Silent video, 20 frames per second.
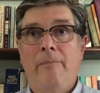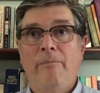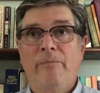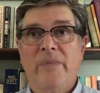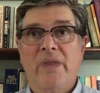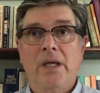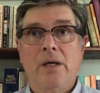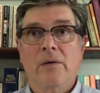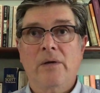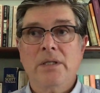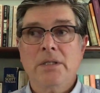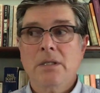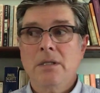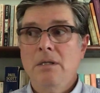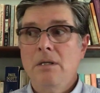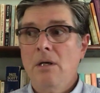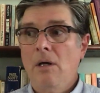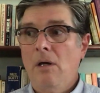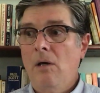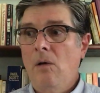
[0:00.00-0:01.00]
There is
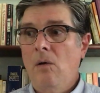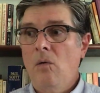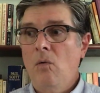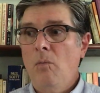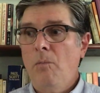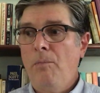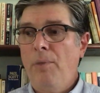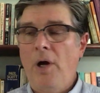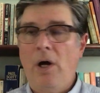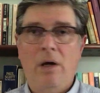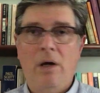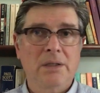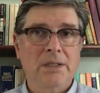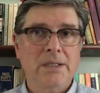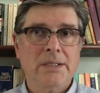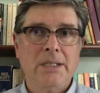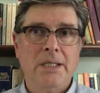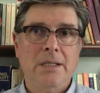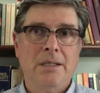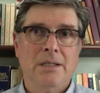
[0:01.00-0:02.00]
no
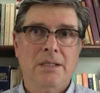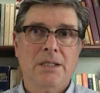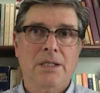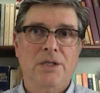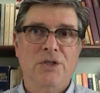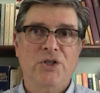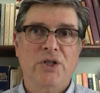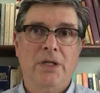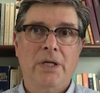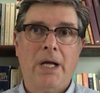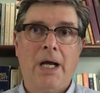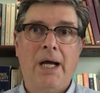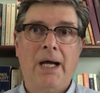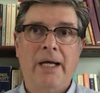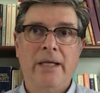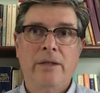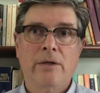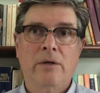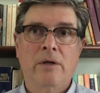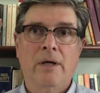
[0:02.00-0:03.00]
policy decision
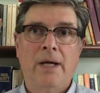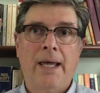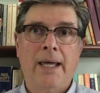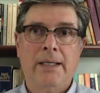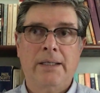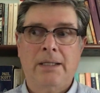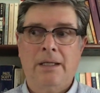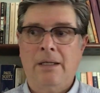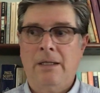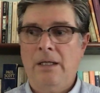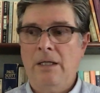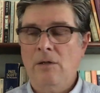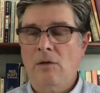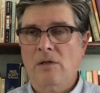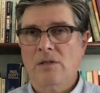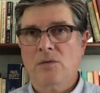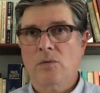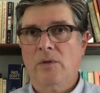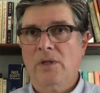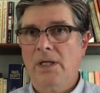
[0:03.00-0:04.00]
either at an
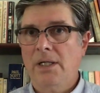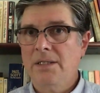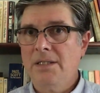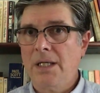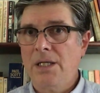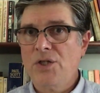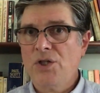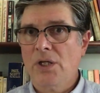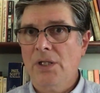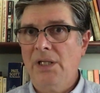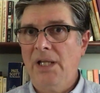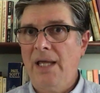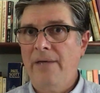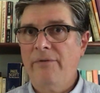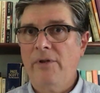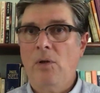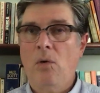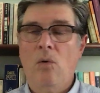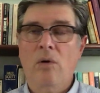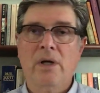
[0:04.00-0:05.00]
arts organization
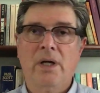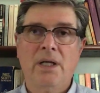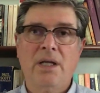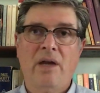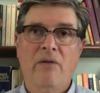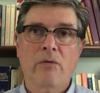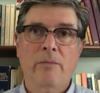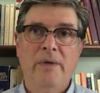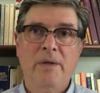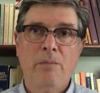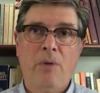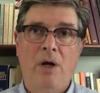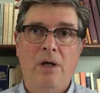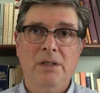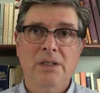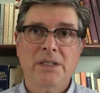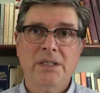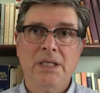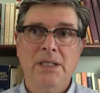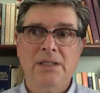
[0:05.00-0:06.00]
level or at a government
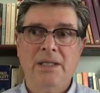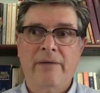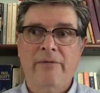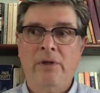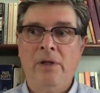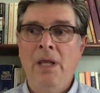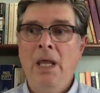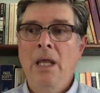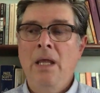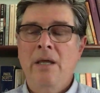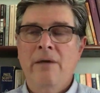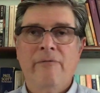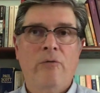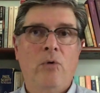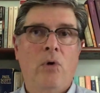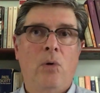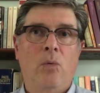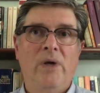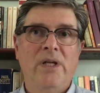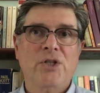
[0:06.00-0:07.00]
policy level
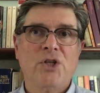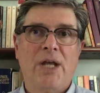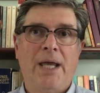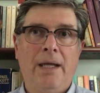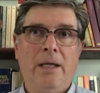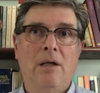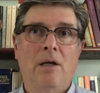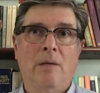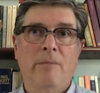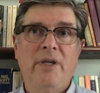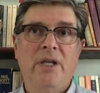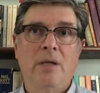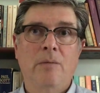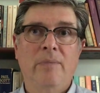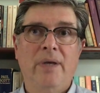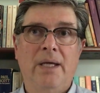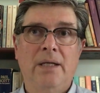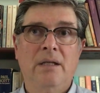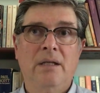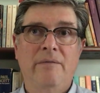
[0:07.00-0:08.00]
for which economic
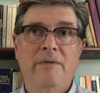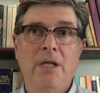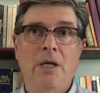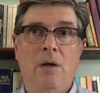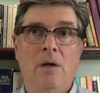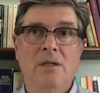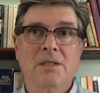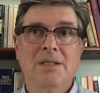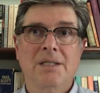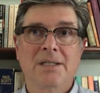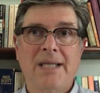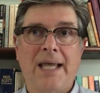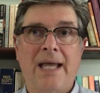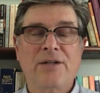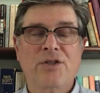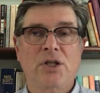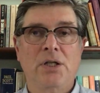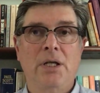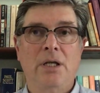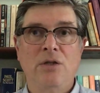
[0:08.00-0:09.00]
impact of the arts is
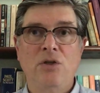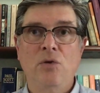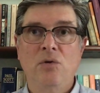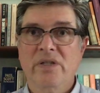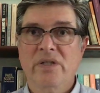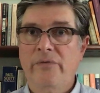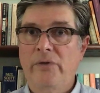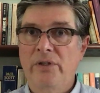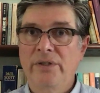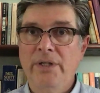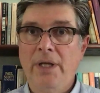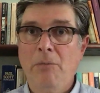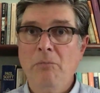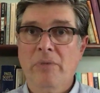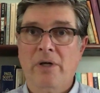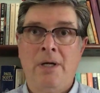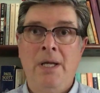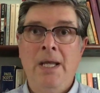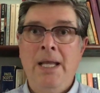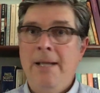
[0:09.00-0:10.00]
actually a useful
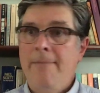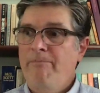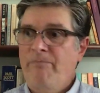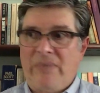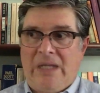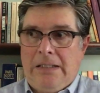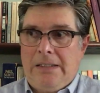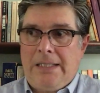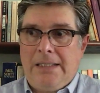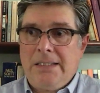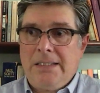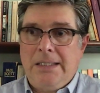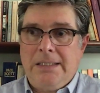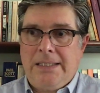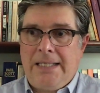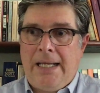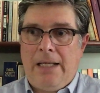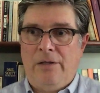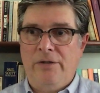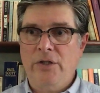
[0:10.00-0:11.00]
number. It doesn't
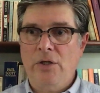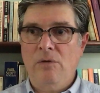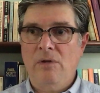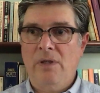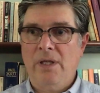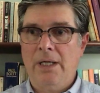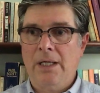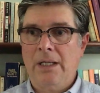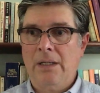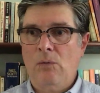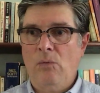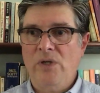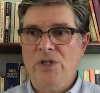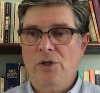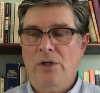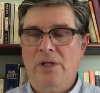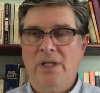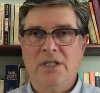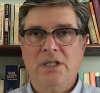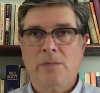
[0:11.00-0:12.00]
tell you that we
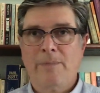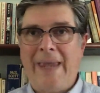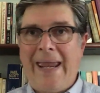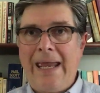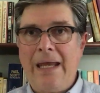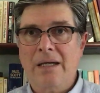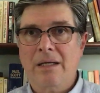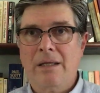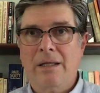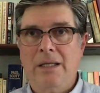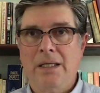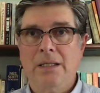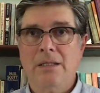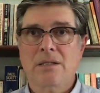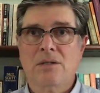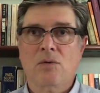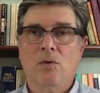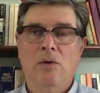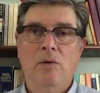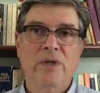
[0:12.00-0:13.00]
should expand
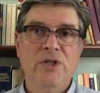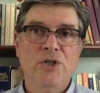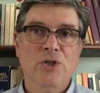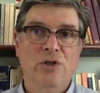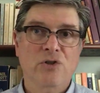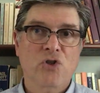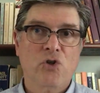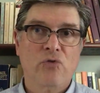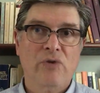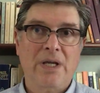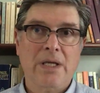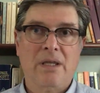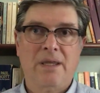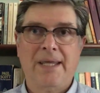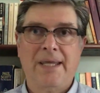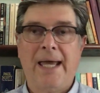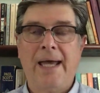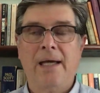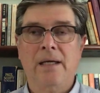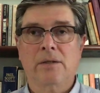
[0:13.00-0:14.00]
this or we should shrink
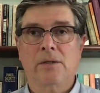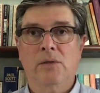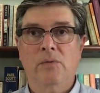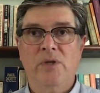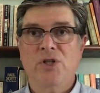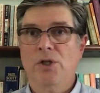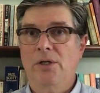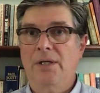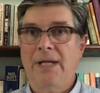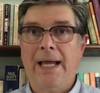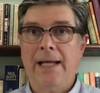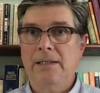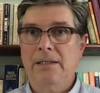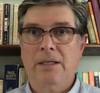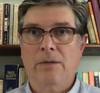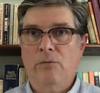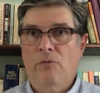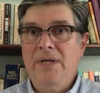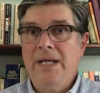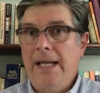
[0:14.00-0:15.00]
that or we should
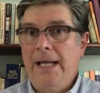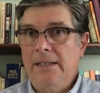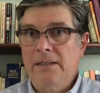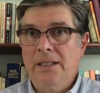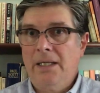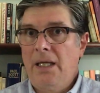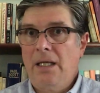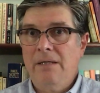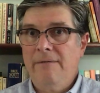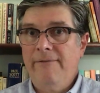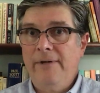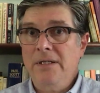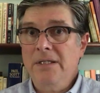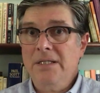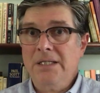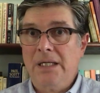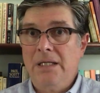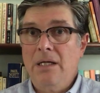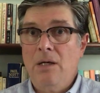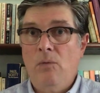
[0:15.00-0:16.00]
reallocate funds
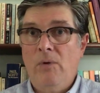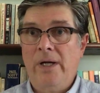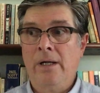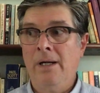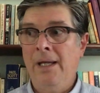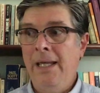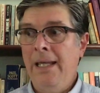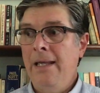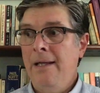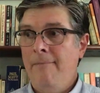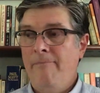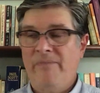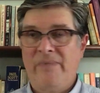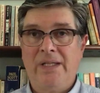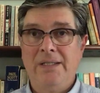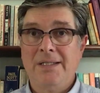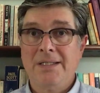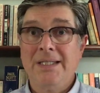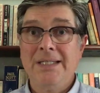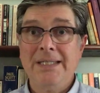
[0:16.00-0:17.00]
anywhere. It
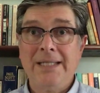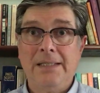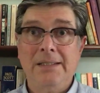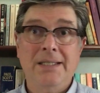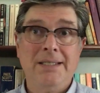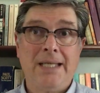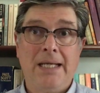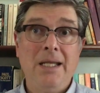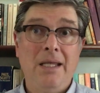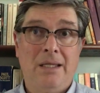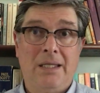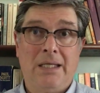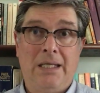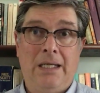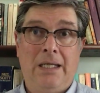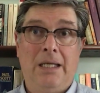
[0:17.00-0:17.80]
doesn't tell us anything.